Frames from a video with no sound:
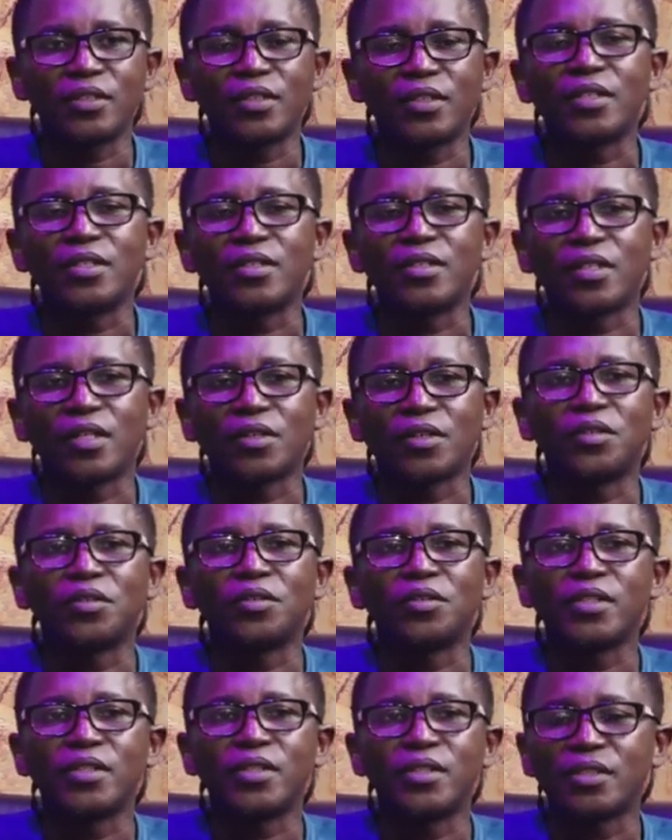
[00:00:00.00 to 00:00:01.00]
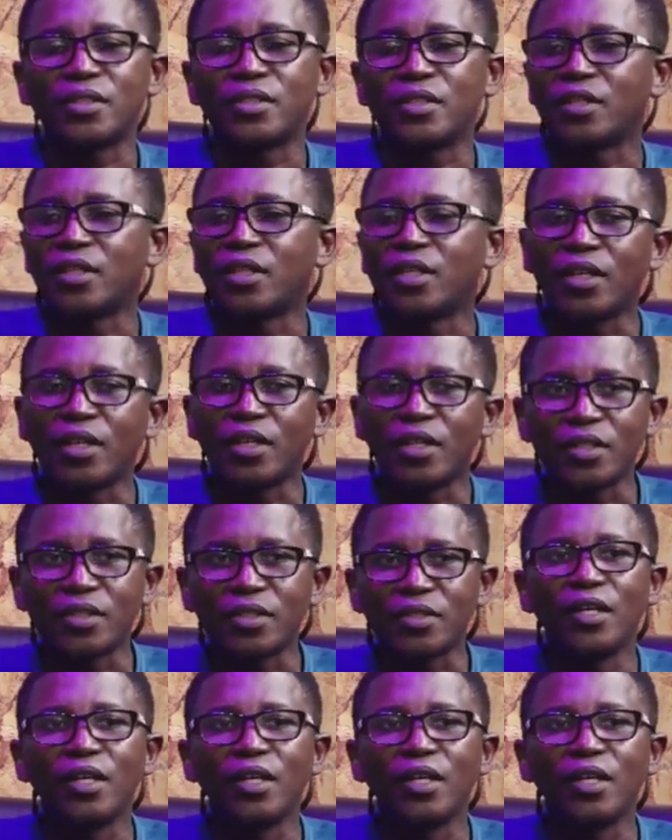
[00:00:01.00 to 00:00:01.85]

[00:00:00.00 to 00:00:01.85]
then secondary six years.